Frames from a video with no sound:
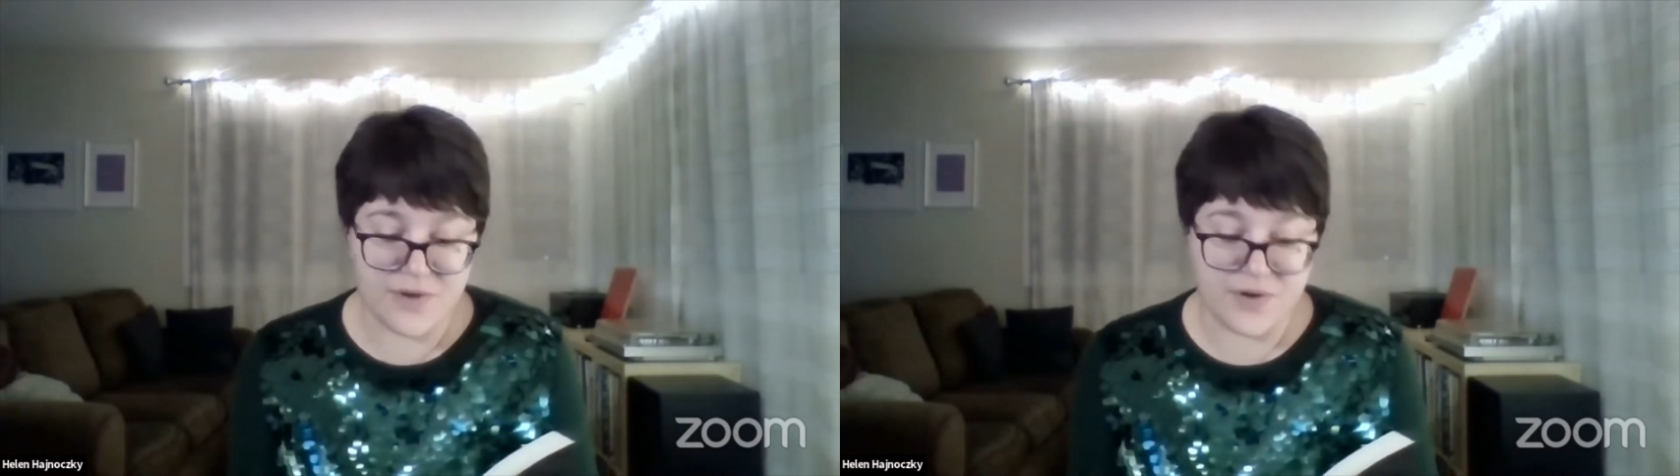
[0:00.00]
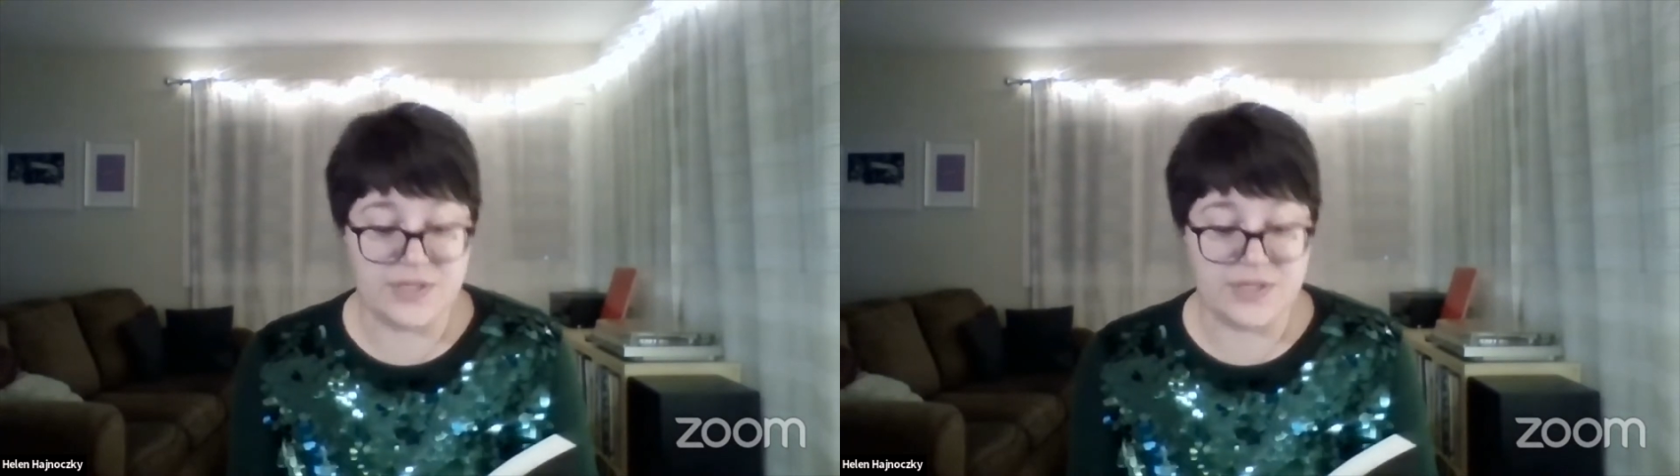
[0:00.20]

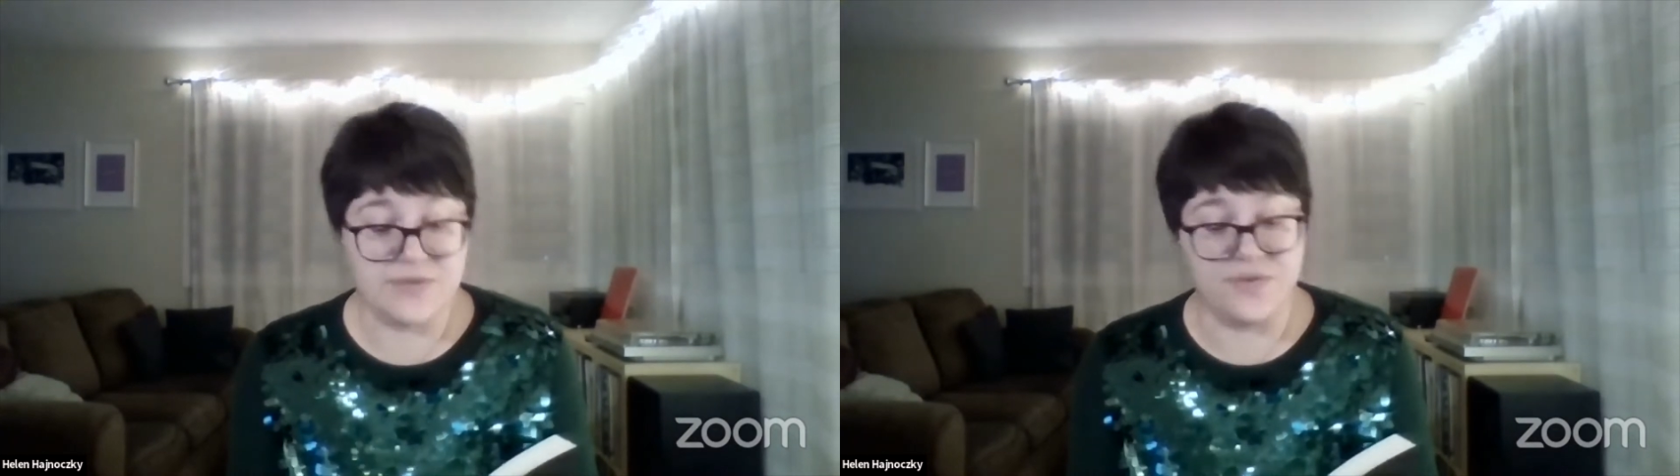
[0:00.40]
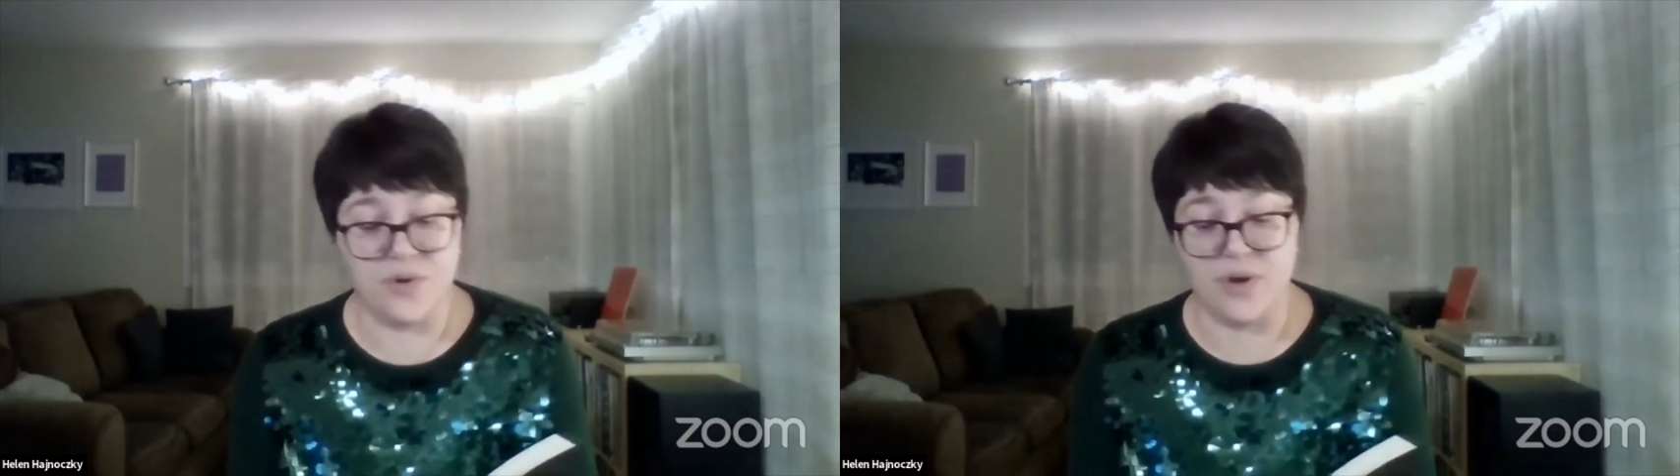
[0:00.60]
ferns and
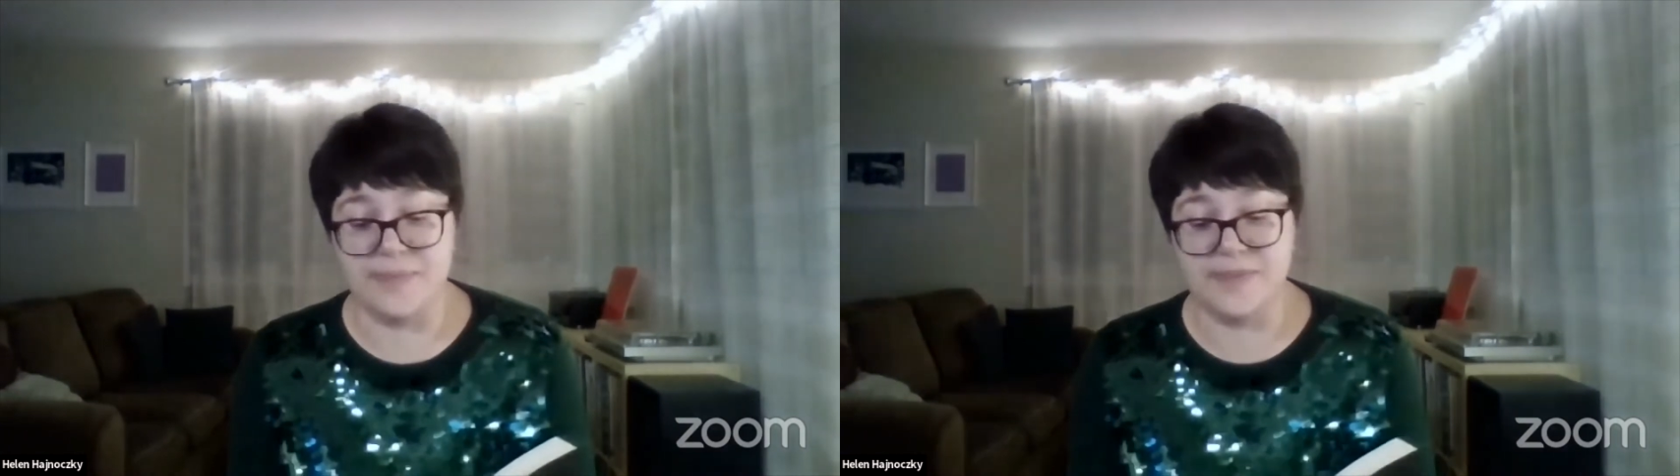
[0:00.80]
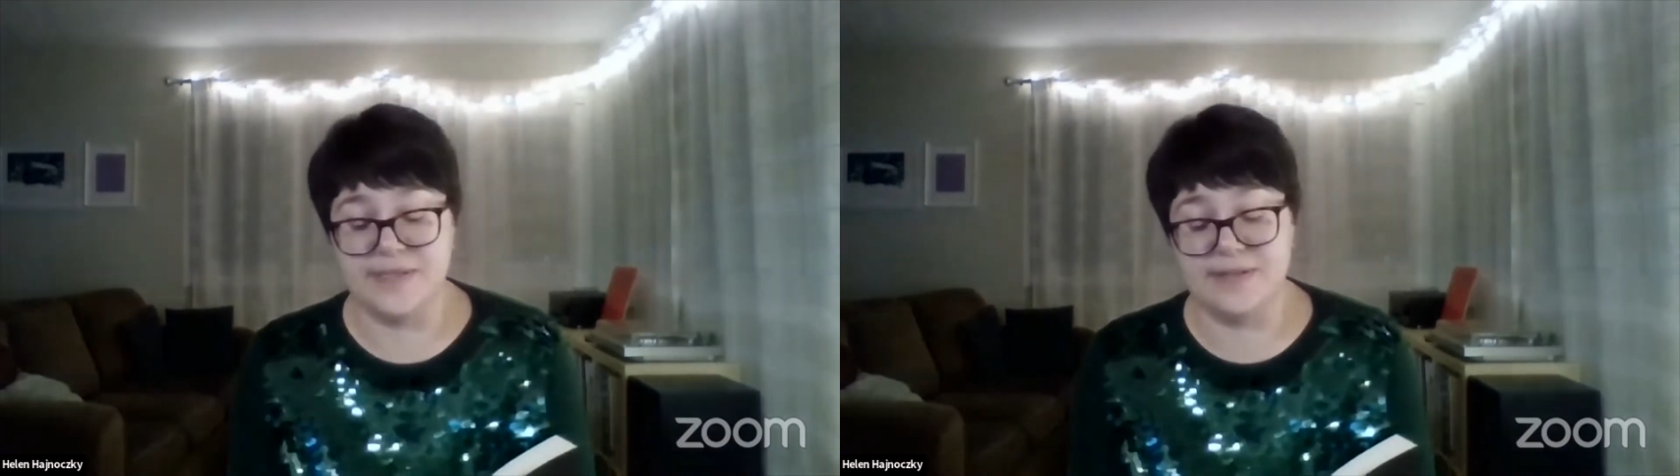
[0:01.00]

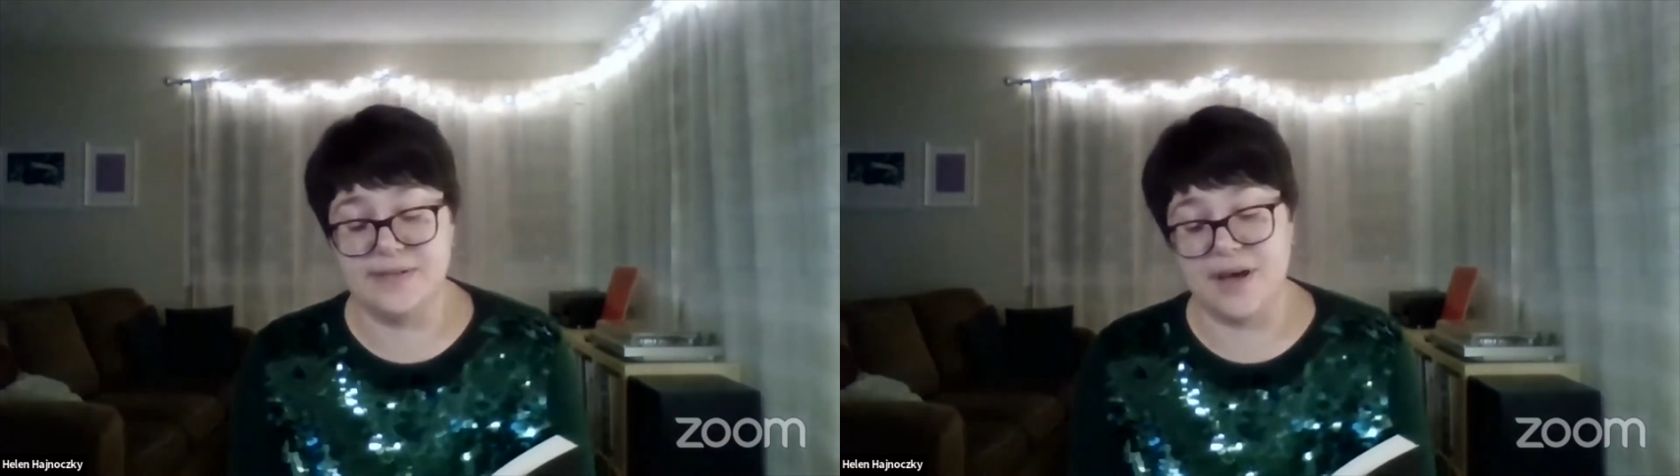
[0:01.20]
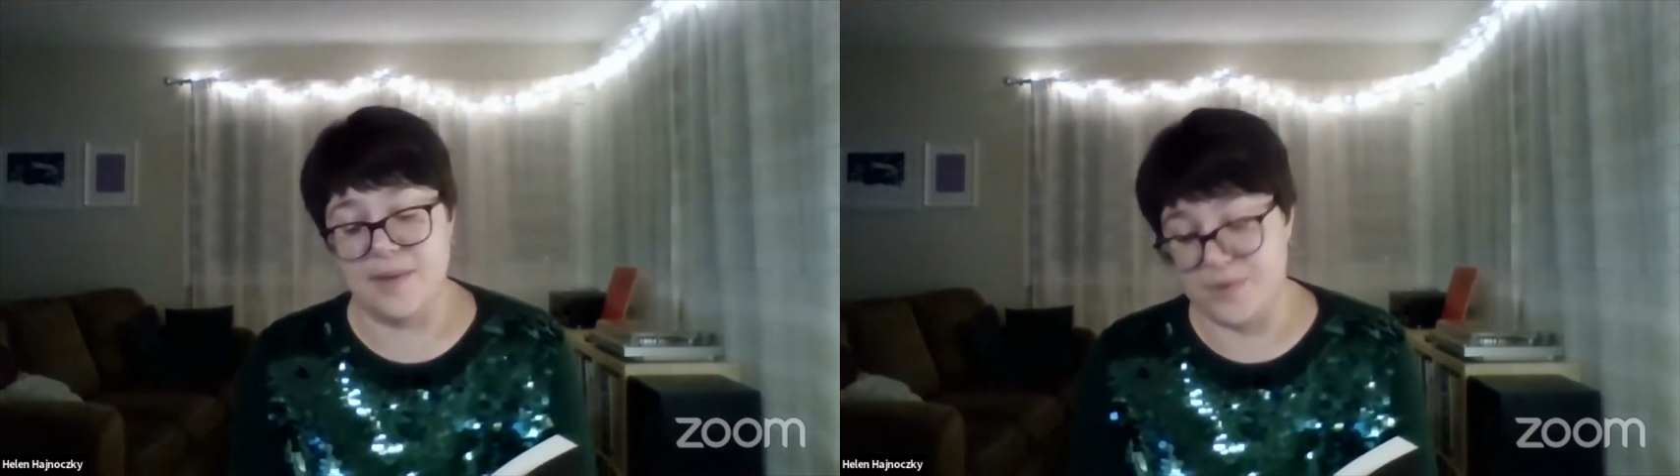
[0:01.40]
florets
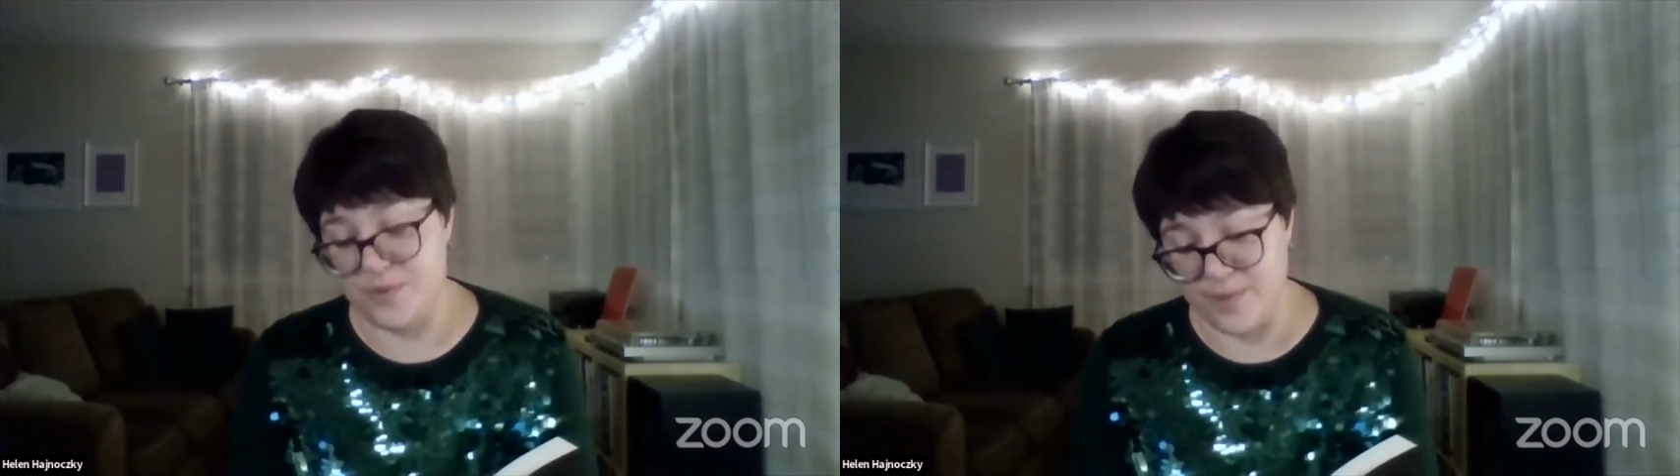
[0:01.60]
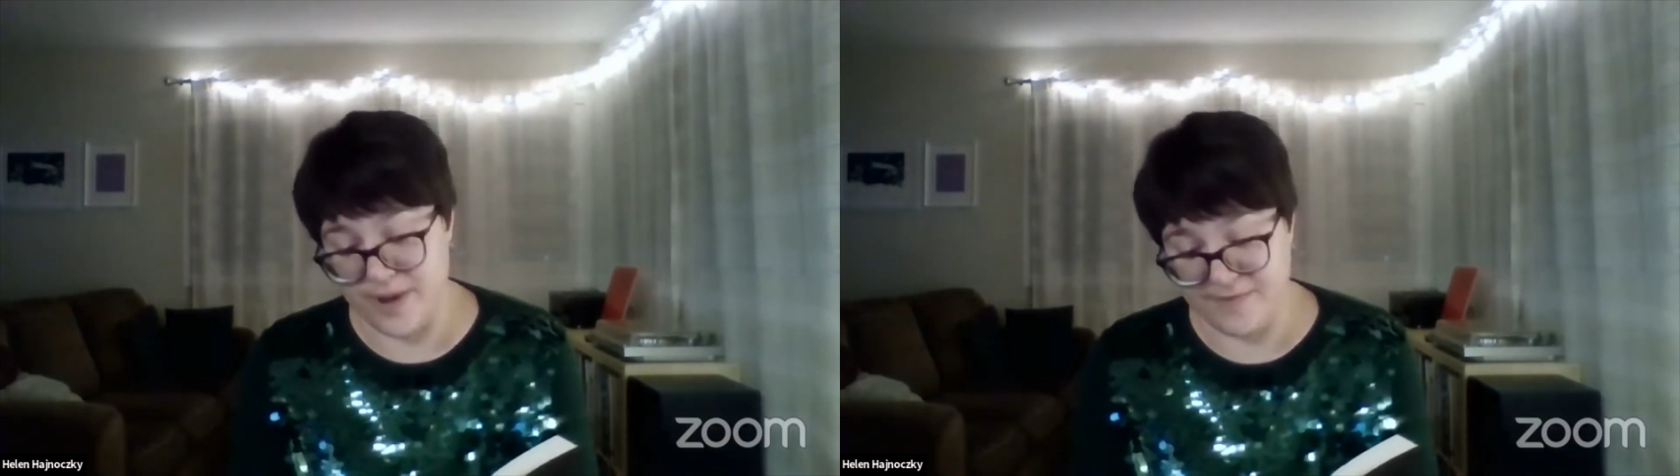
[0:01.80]
up
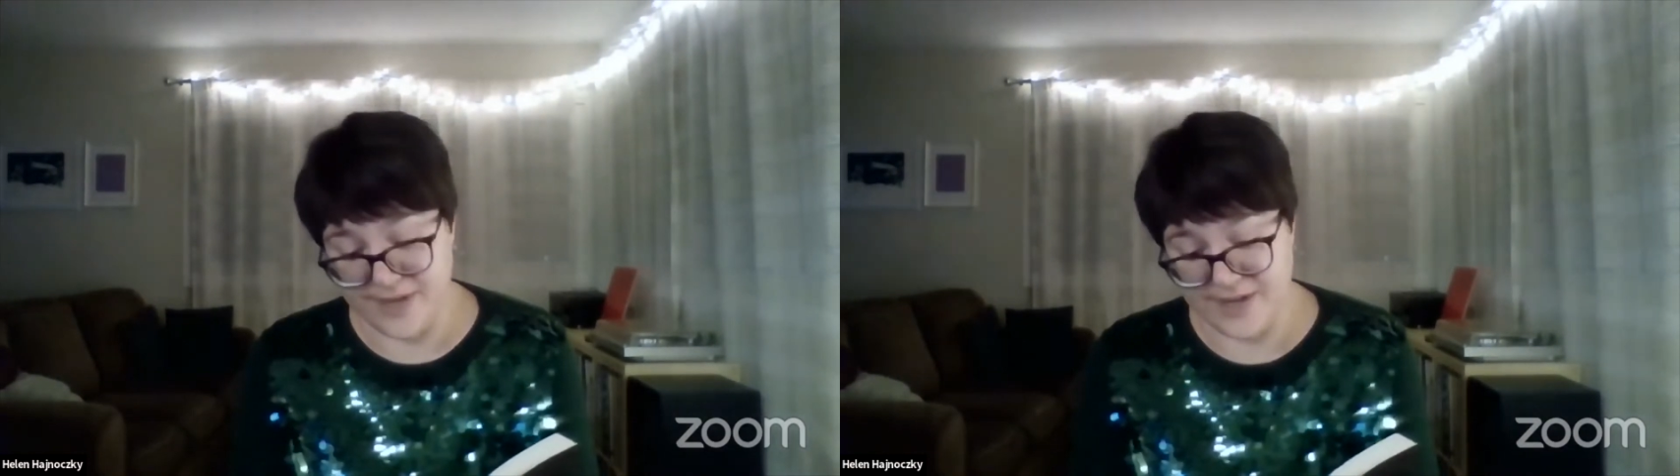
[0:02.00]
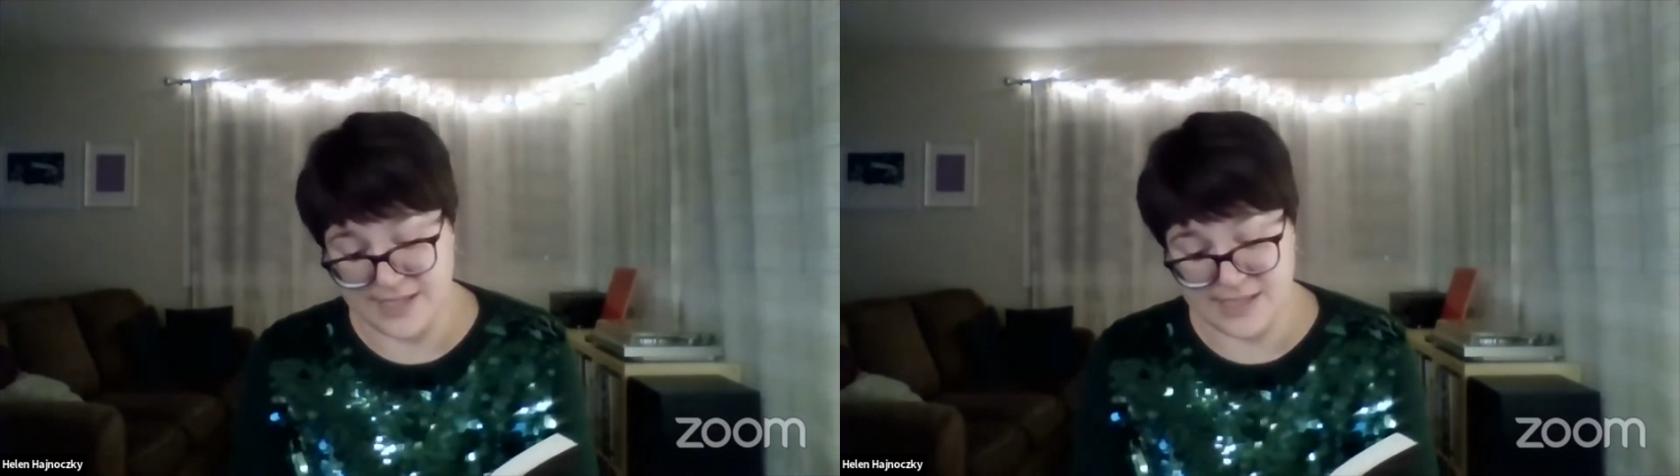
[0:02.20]
through my
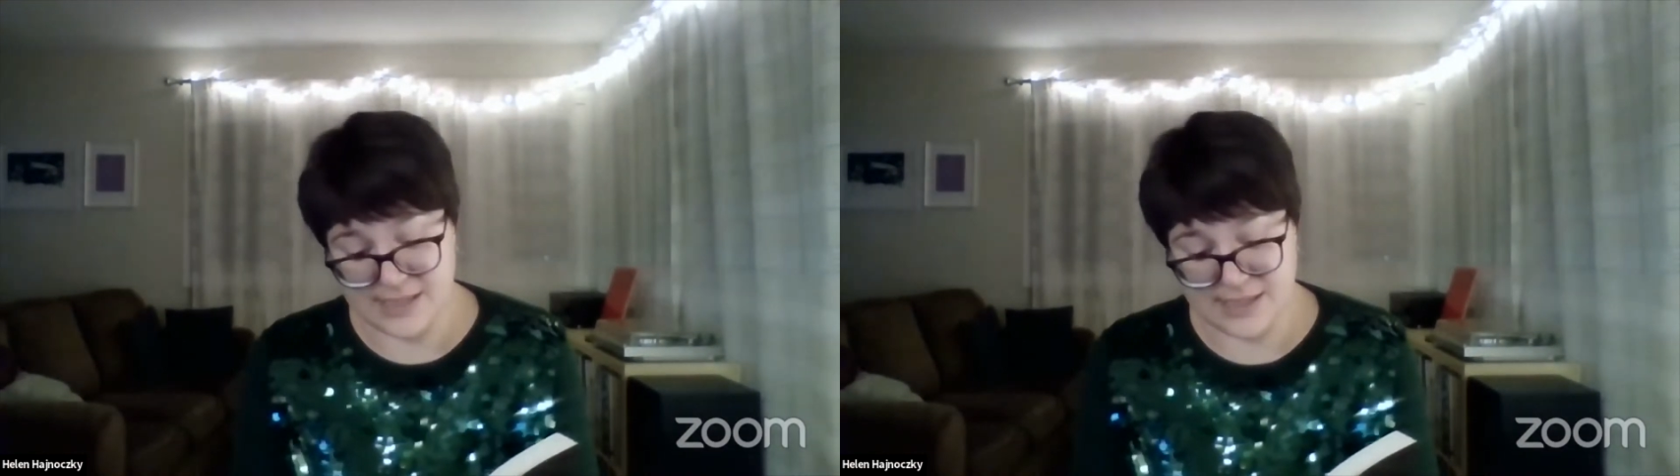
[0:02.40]
feet.